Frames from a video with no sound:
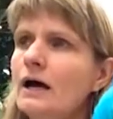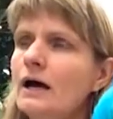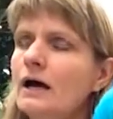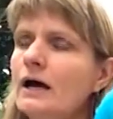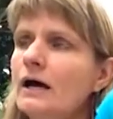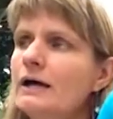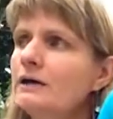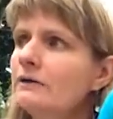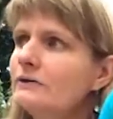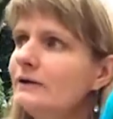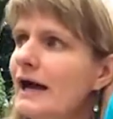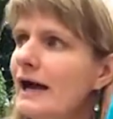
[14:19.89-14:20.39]

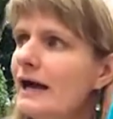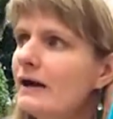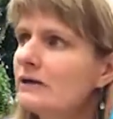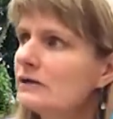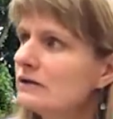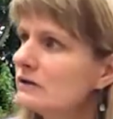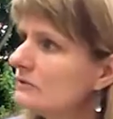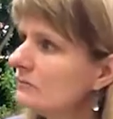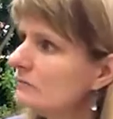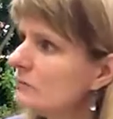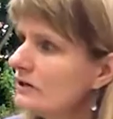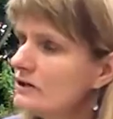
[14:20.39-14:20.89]
I don't know how
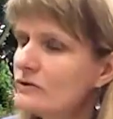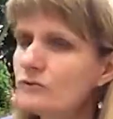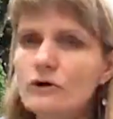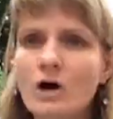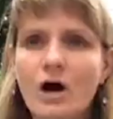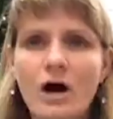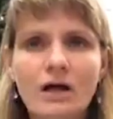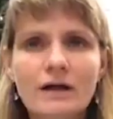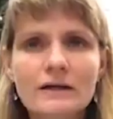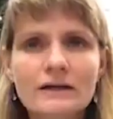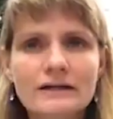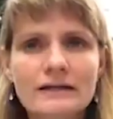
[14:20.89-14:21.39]
you what you
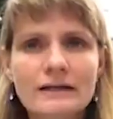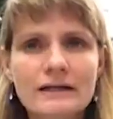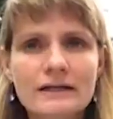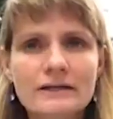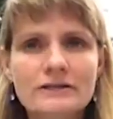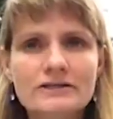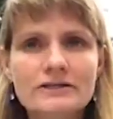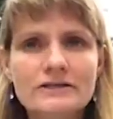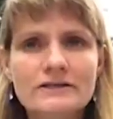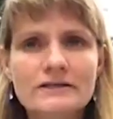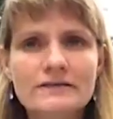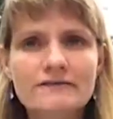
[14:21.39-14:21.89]
call it in
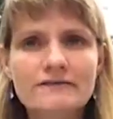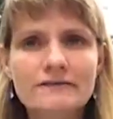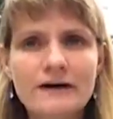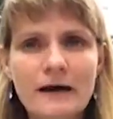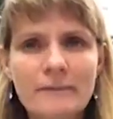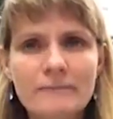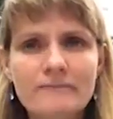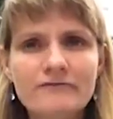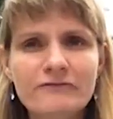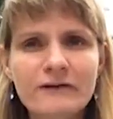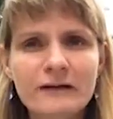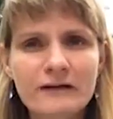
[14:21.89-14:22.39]
English. It's a
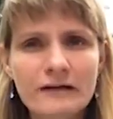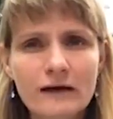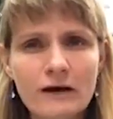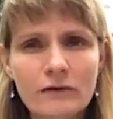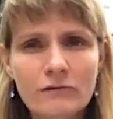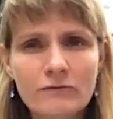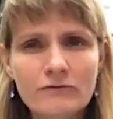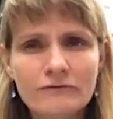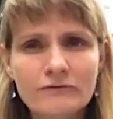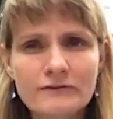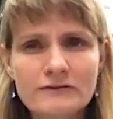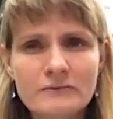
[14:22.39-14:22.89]

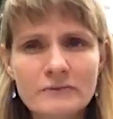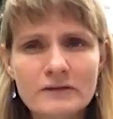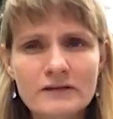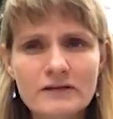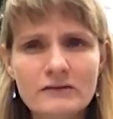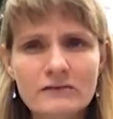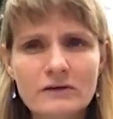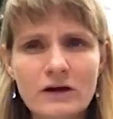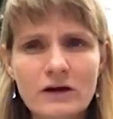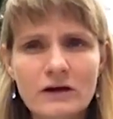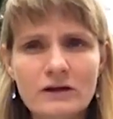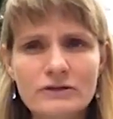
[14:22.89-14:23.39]
Farbverlauf is what you
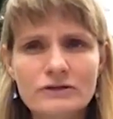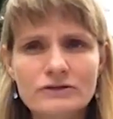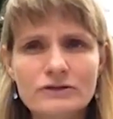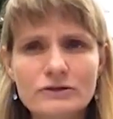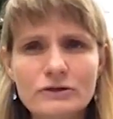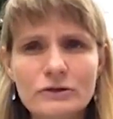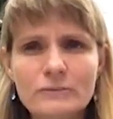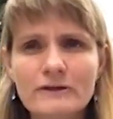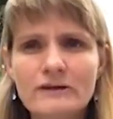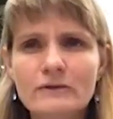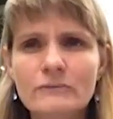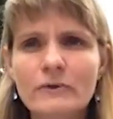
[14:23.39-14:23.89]
call it in
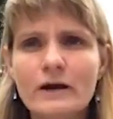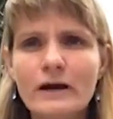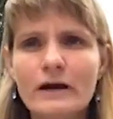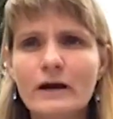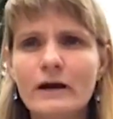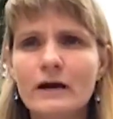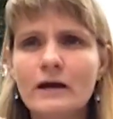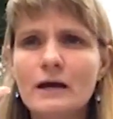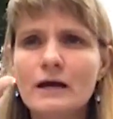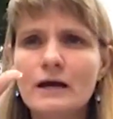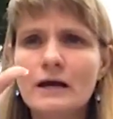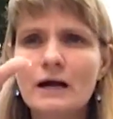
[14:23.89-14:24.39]
German,
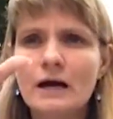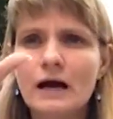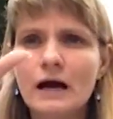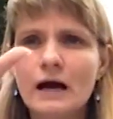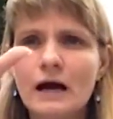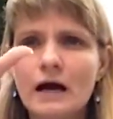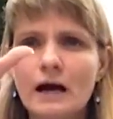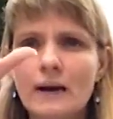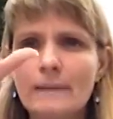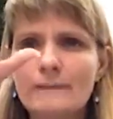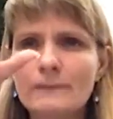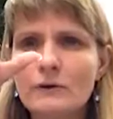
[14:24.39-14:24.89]
where
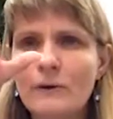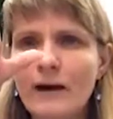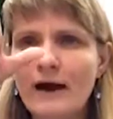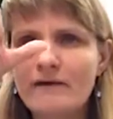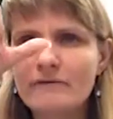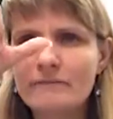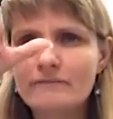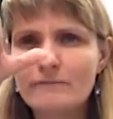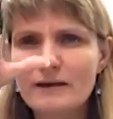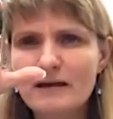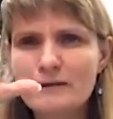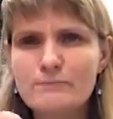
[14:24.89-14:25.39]
um, you
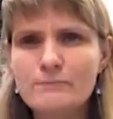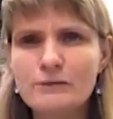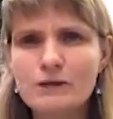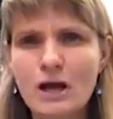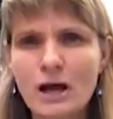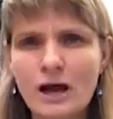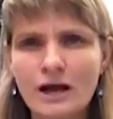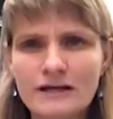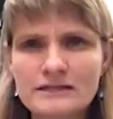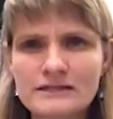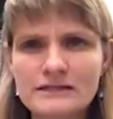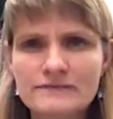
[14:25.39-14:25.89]
have big
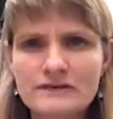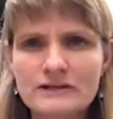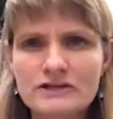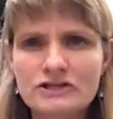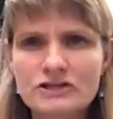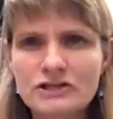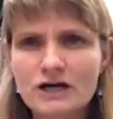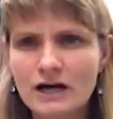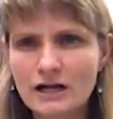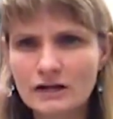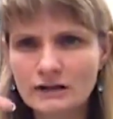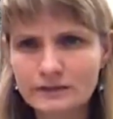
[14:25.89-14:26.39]
blocks of each
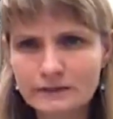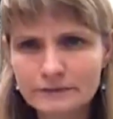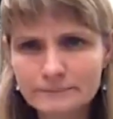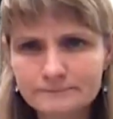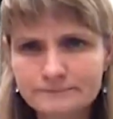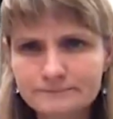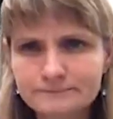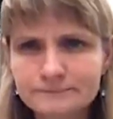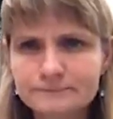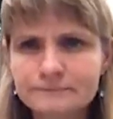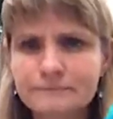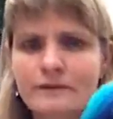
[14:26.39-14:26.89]
color.
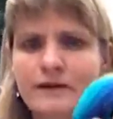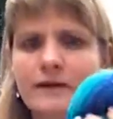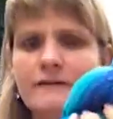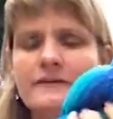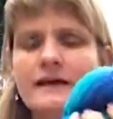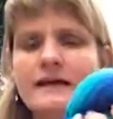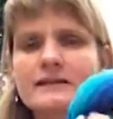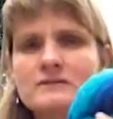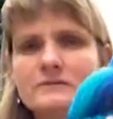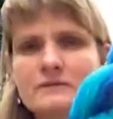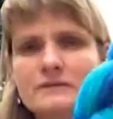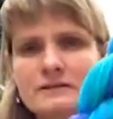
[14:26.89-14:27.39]
And
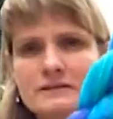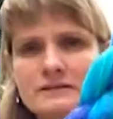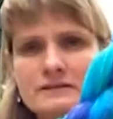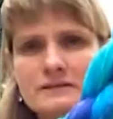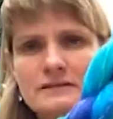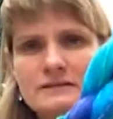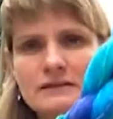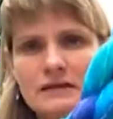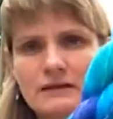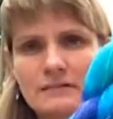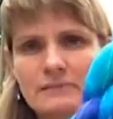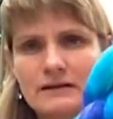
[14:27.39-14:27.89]
that's what this
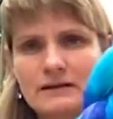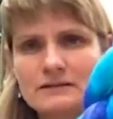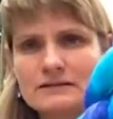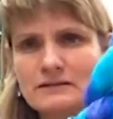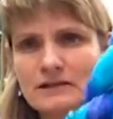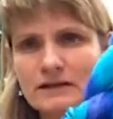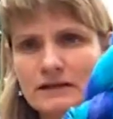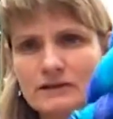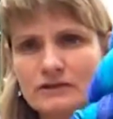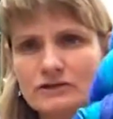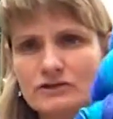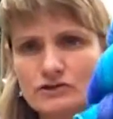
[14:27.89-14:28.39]
is going to be. It's
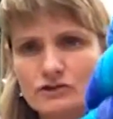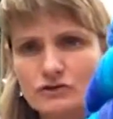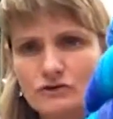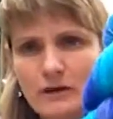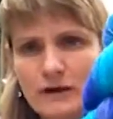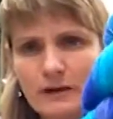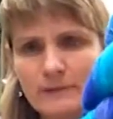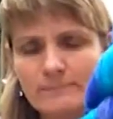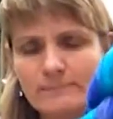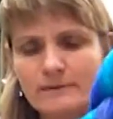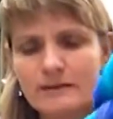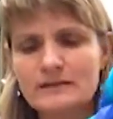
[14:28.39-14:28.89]
not going to
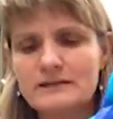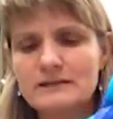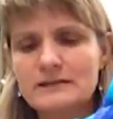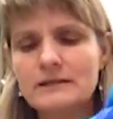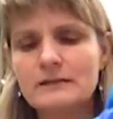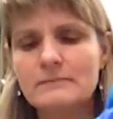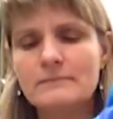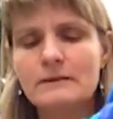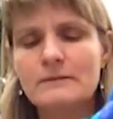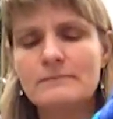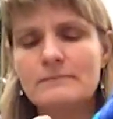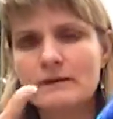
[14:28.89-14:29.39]
stripe, but it's
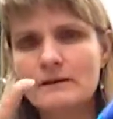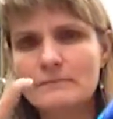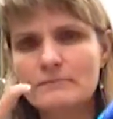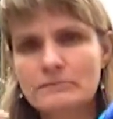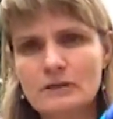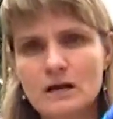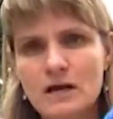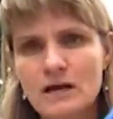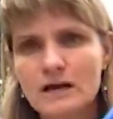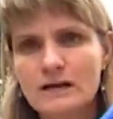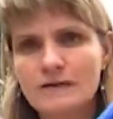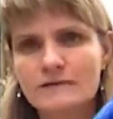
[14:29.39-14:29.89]
going to be a big
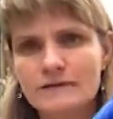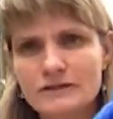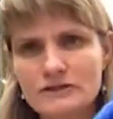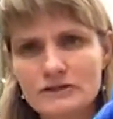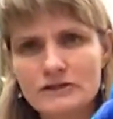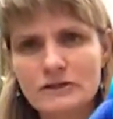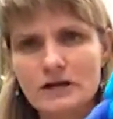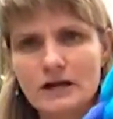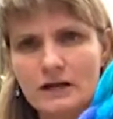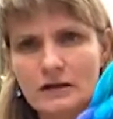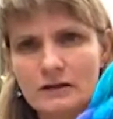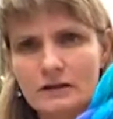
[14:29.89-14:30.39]
block of each
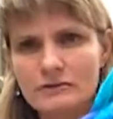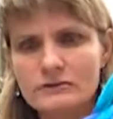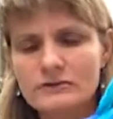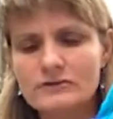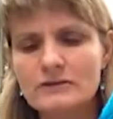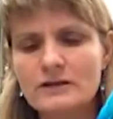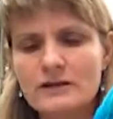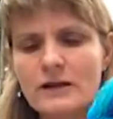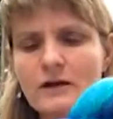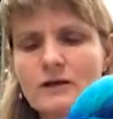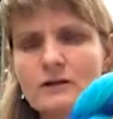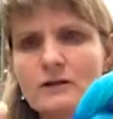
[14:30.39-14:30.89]
color. So
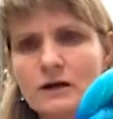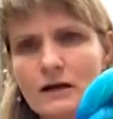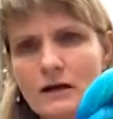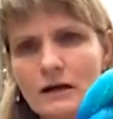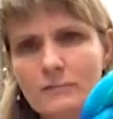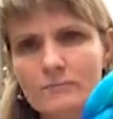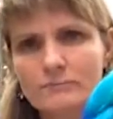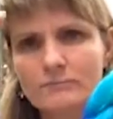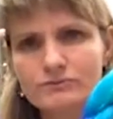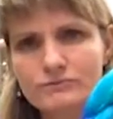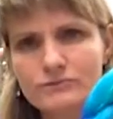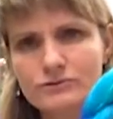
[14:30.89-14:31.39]
they all come,